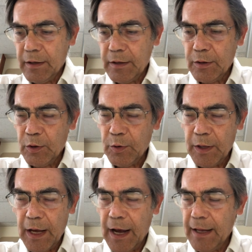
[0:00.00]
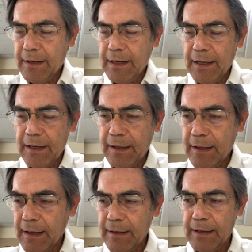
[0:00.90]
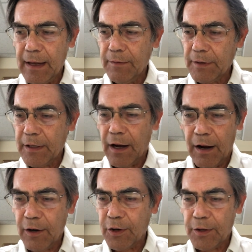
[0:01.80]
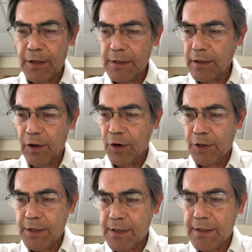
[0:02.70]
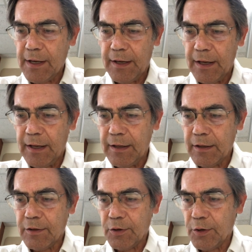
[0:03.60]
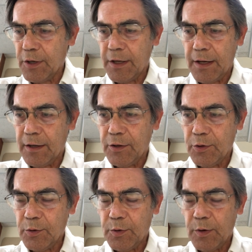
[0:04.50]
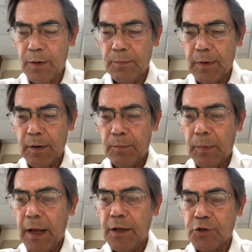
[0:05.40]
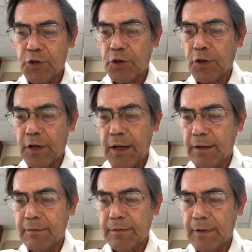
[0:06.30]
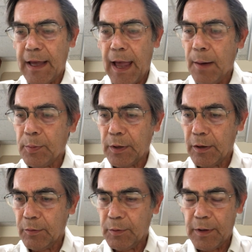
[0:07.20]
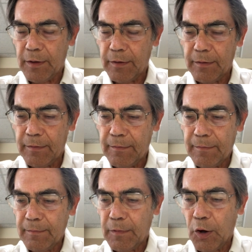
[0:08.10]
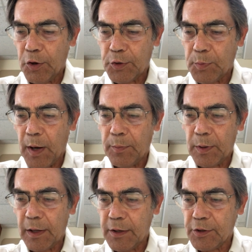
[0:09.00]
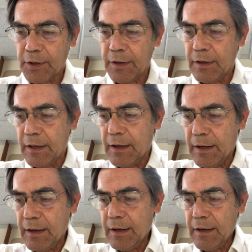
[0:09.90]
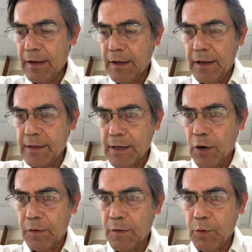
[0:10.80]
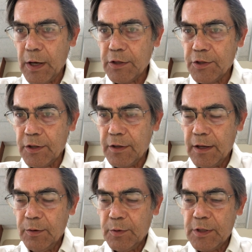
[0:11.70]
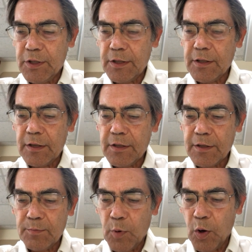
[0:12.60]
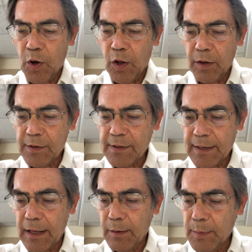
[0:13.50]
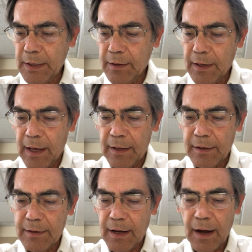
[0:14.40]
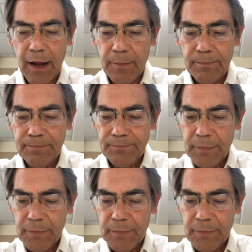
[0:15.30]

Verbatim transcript: you know, the idea that David conquered this large city and turned it into a, a major capital with a large population is out of the question. It was just a small settlement at the time.